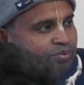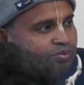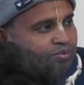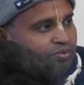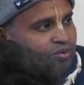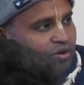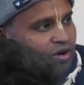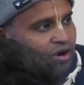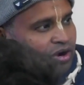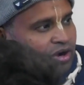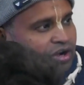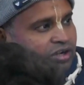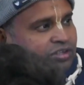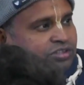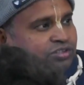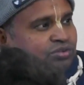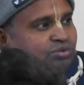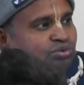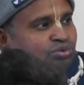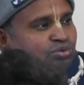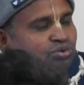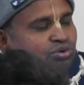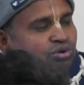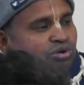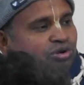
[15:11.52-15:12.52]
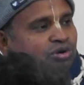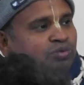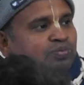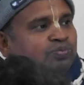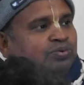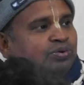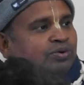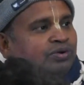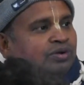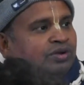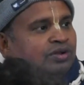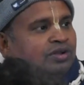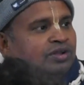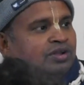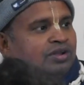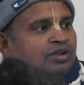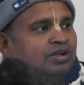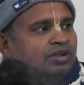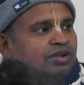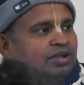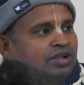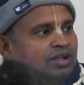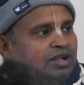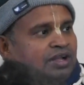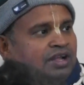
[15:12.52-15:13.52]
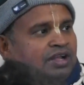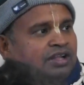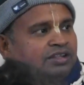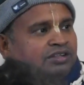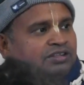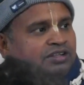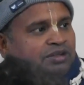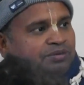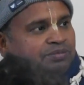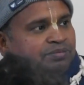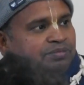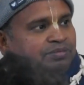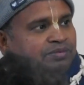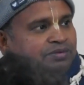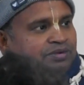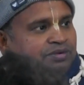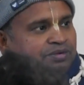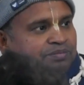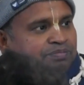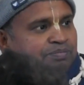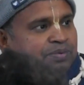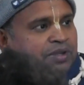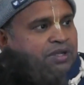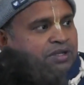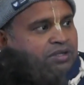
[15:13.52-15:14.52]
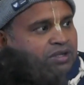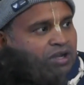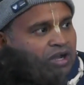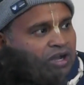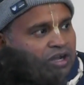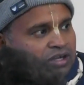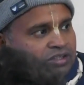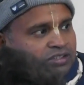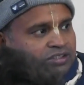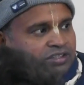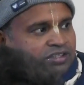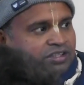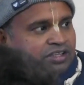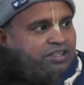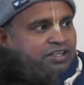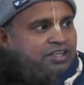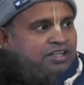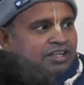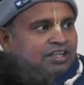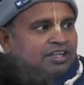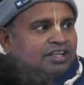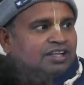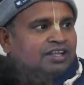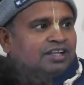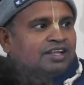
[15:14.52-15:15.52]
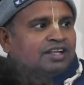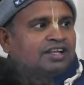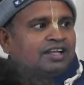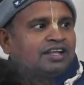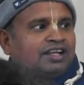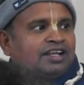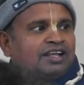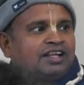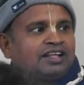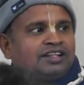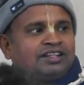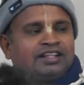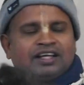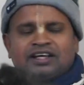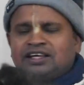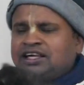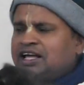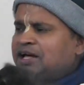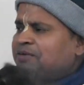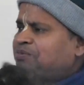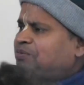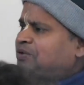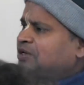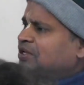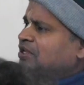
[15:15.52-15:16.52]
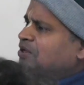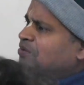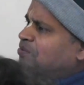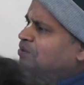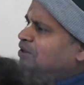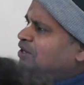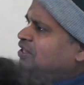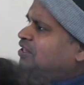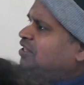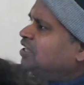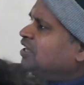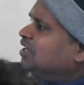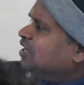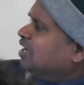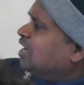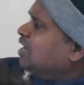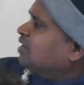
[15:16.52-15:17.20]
fox, wolf, some peacocks. They kept everything